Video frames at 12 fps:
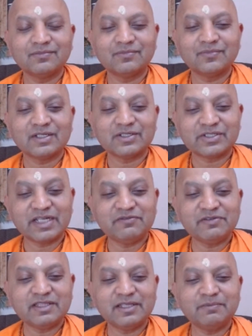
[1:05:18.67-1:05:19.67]
Stay
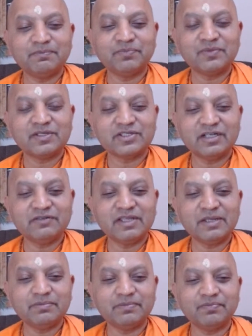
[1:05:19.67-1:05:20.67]
with Him, serve
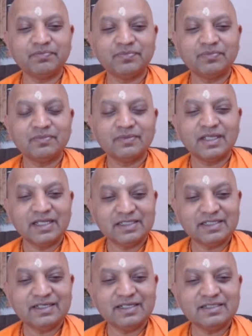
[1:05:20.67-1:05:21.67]
Him. Is
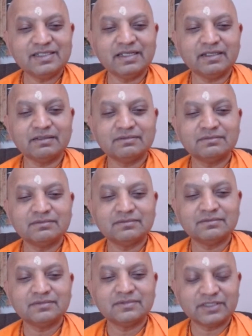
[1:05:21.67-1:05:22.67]
it easy?
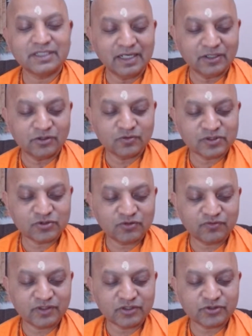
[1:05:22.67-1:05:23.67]
See, Latu was so
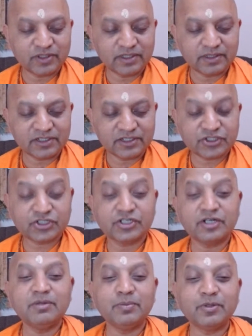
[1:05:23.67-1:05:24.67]
fortunate,
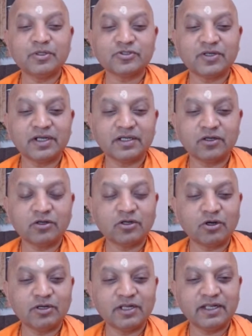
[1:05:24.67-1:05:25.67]
extremely fortunate, not
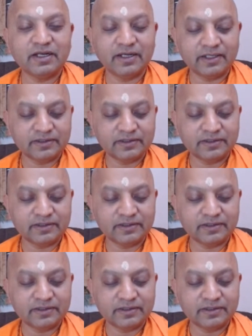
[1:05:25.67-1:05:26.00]
ordinarily,